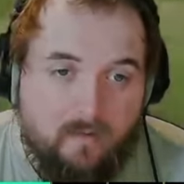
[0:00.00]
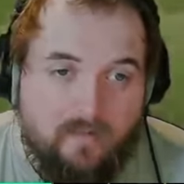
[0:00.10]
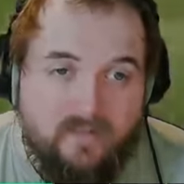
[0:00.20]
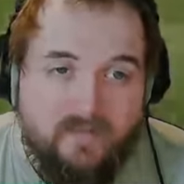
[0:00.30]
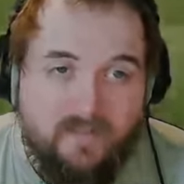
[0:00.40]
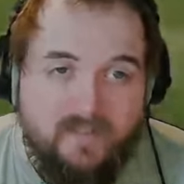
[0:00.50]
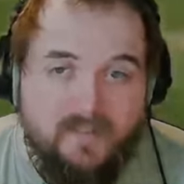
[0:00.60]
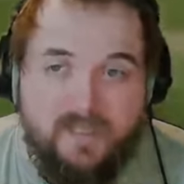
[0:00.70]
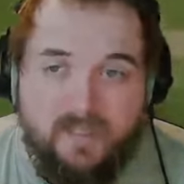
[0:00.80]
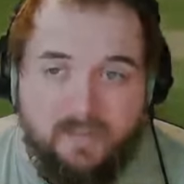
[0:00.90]
That's in. That's
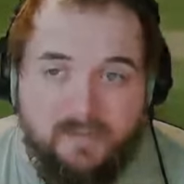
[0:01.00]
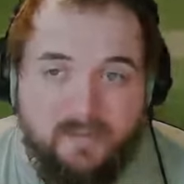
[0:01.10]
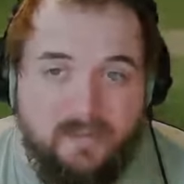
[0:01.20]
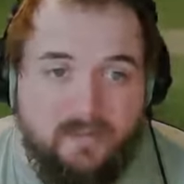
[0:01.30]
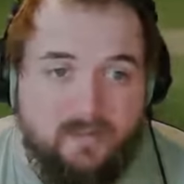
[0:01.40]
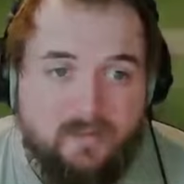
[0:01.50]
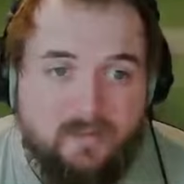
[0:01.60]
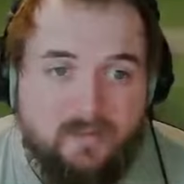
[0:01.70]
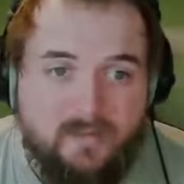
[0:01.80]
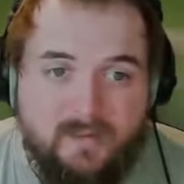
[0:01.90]
six, is it?
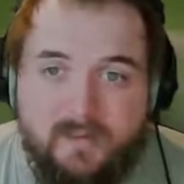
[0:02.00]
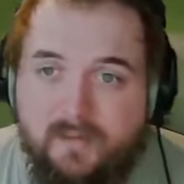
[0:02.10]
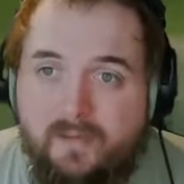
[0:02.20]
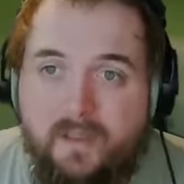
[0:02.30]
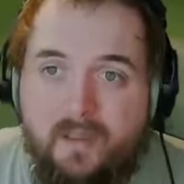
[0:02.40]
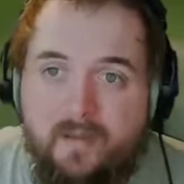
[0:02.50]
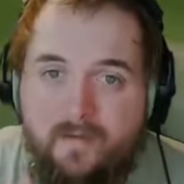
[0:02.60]
Is it? Yeah.